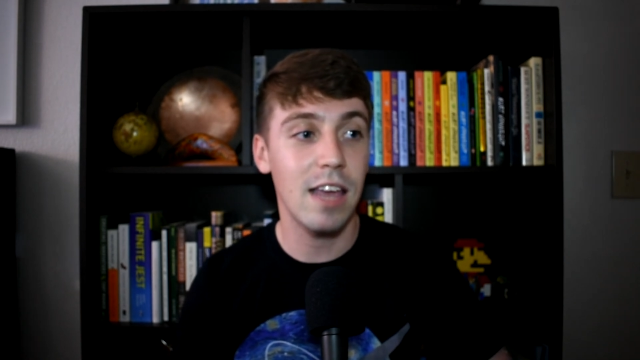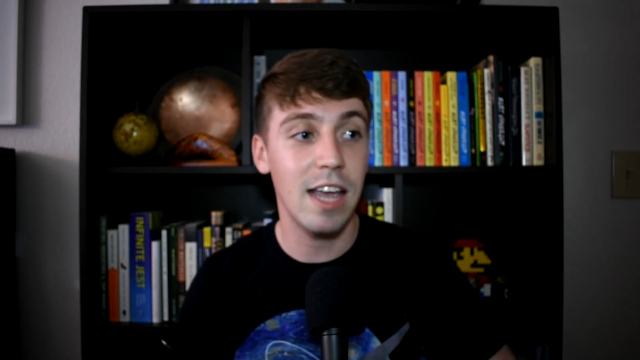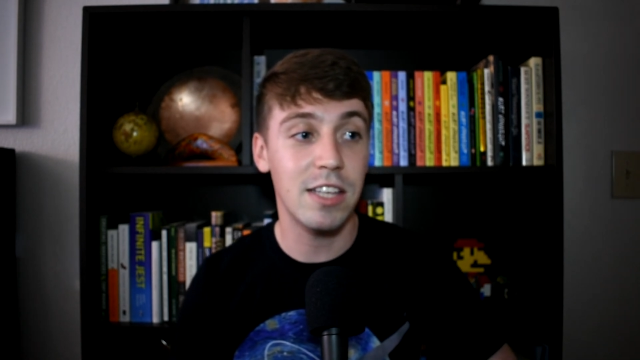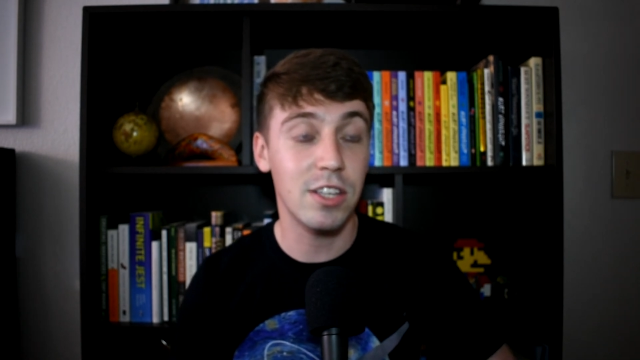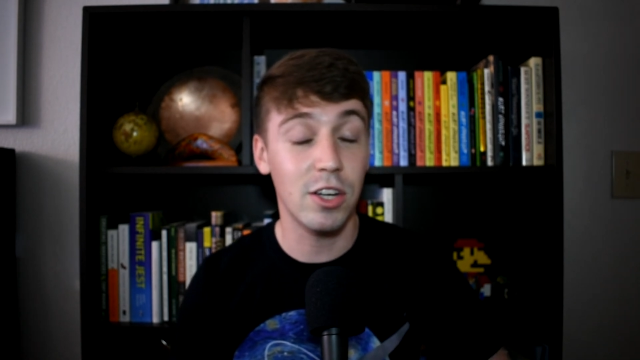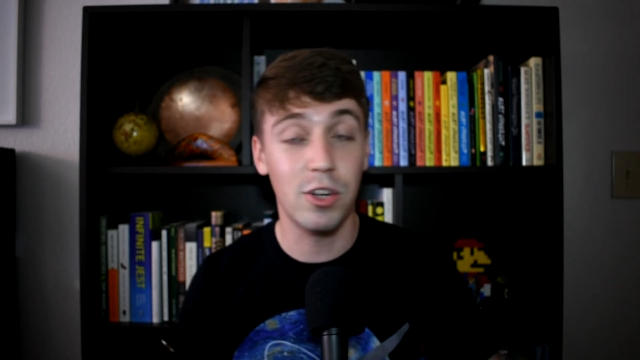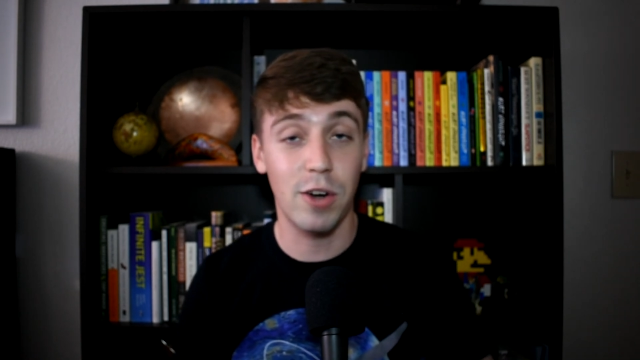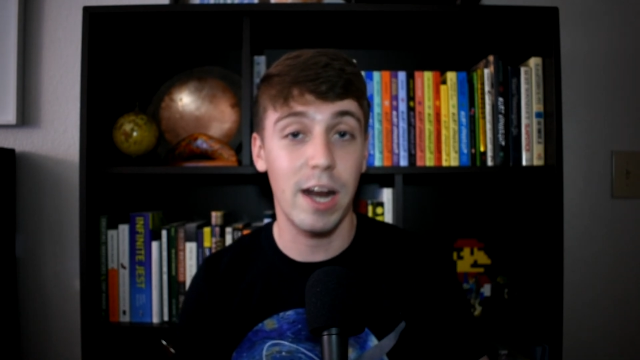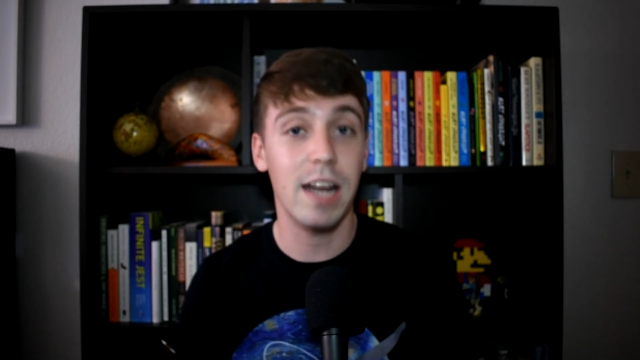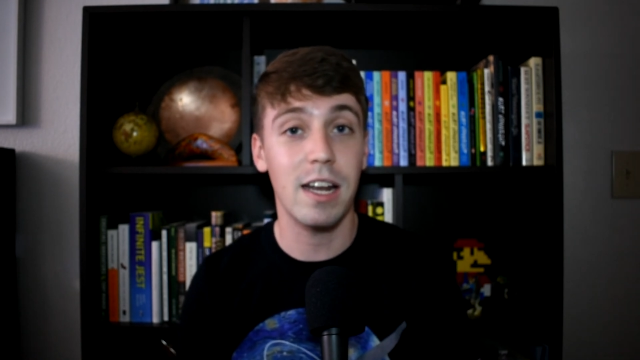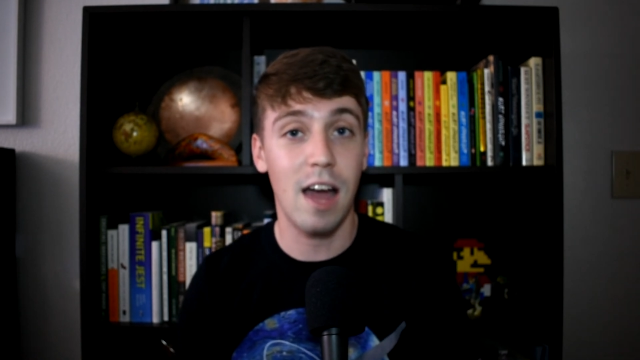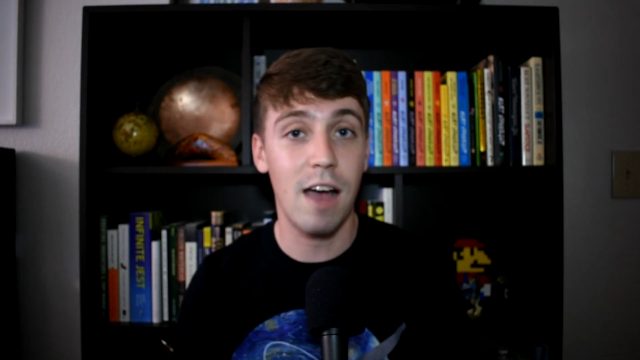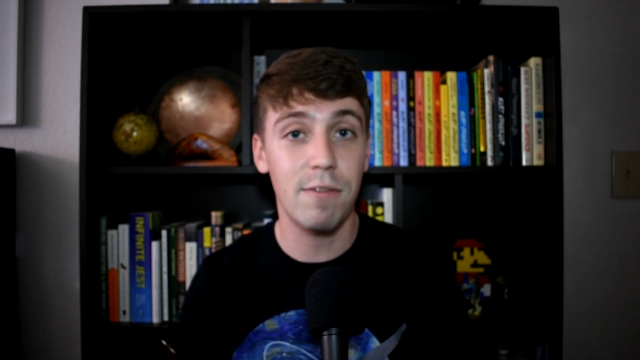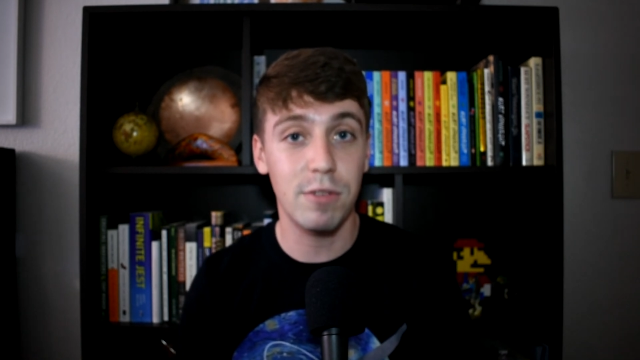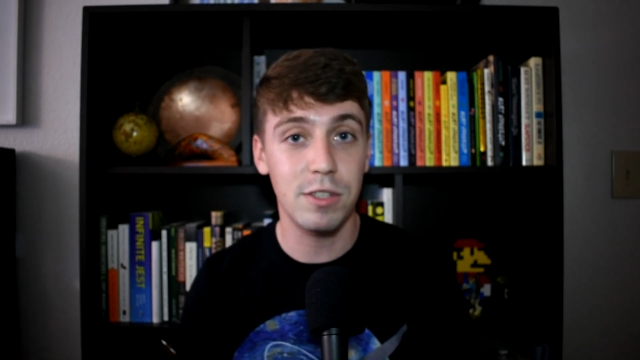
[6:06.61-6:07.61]
it's a great
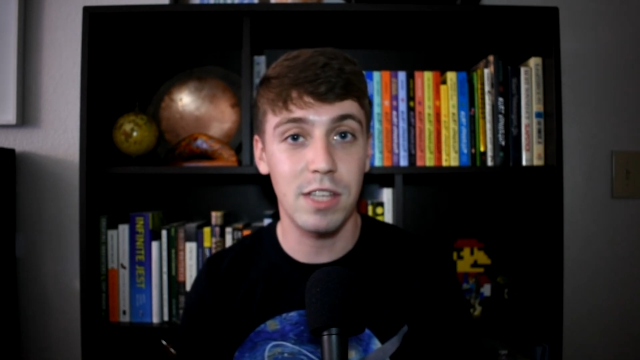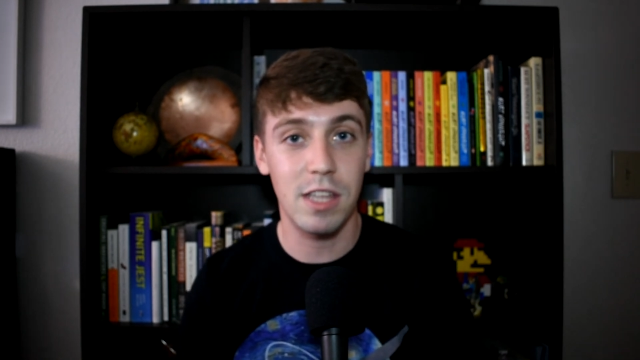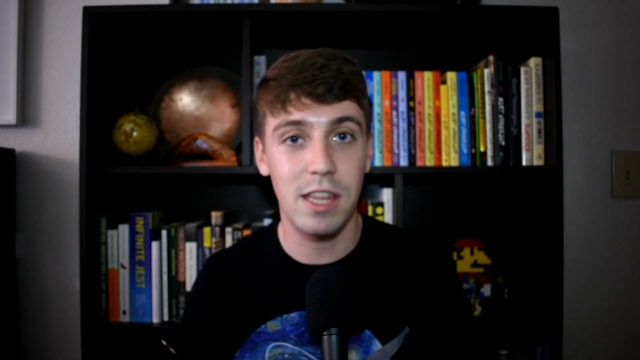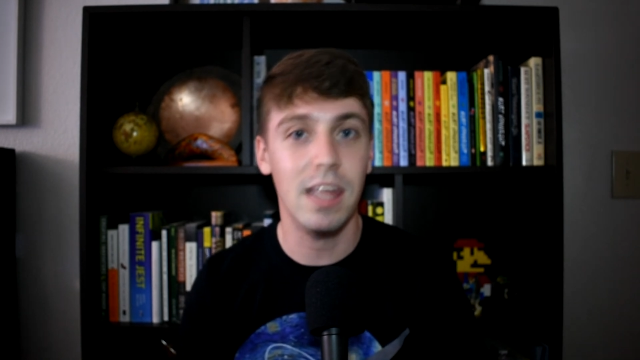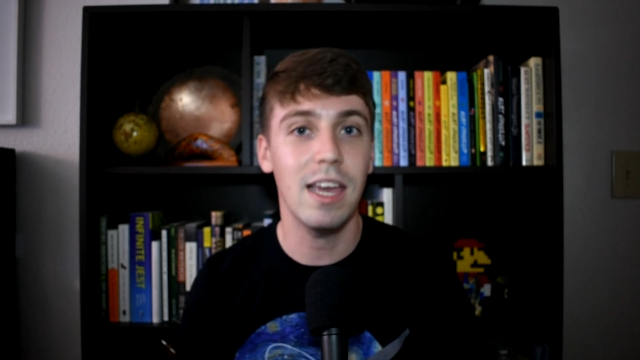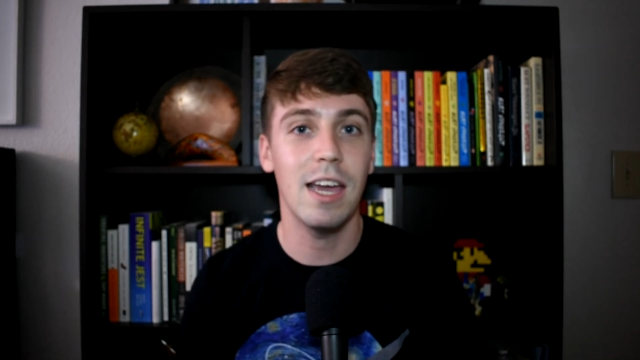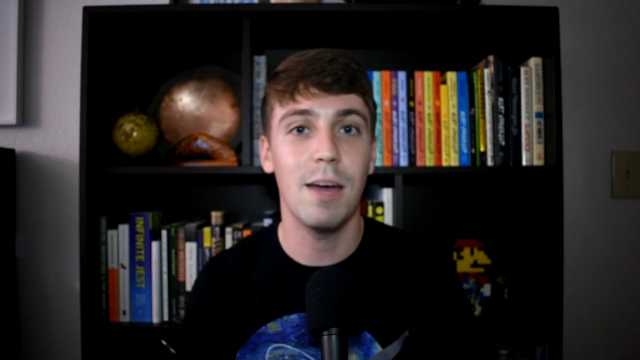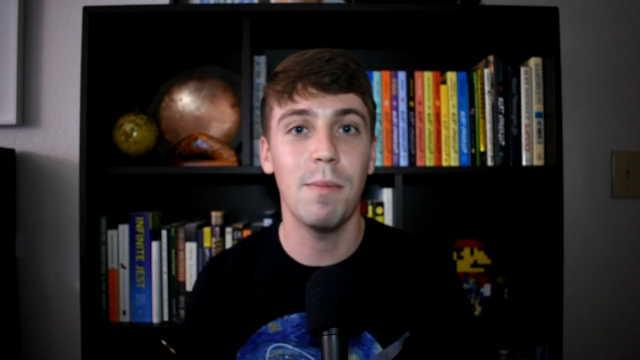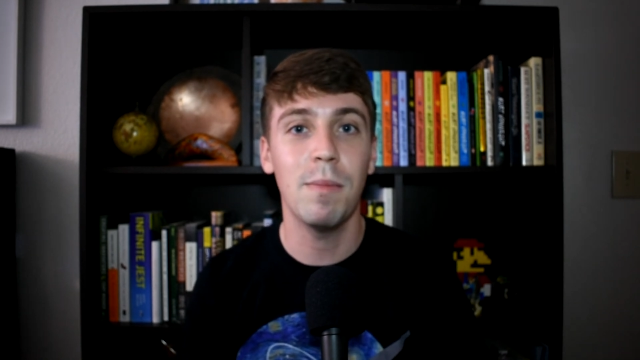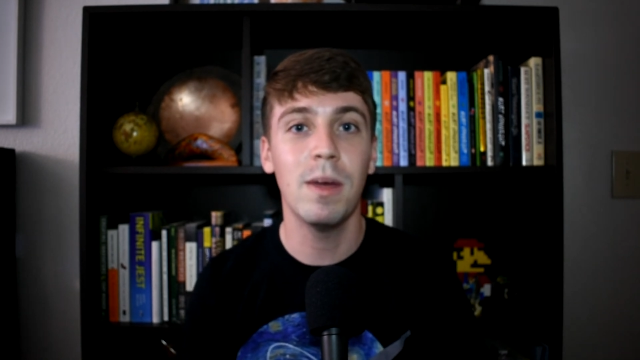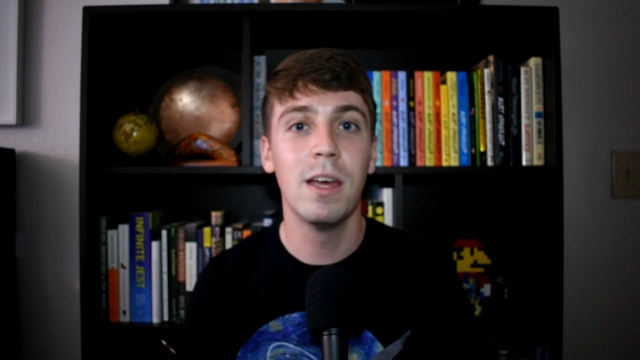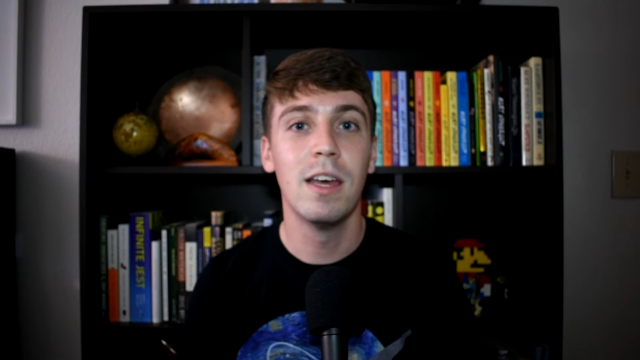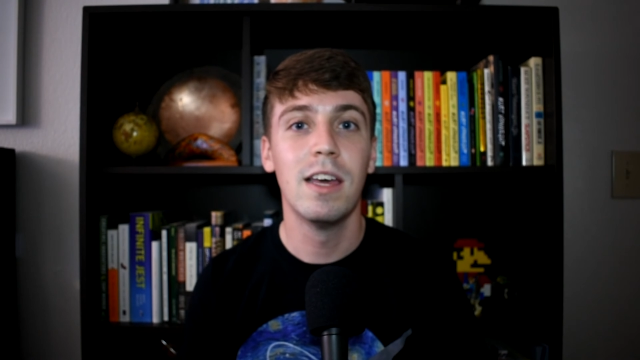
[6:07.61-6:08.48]
novel to them.